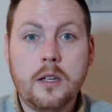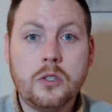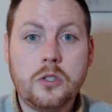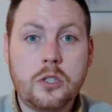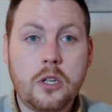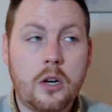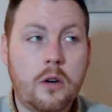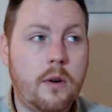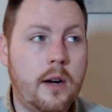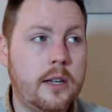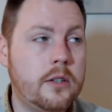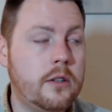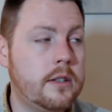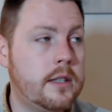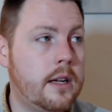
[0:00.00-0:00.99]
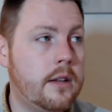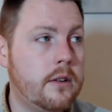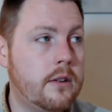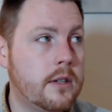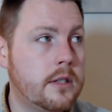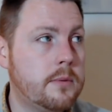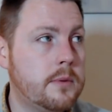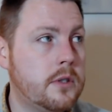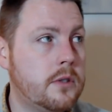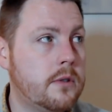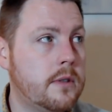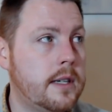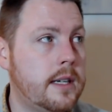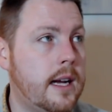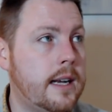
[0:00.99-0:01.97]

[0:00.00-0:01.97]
So I took down the Christmas tree.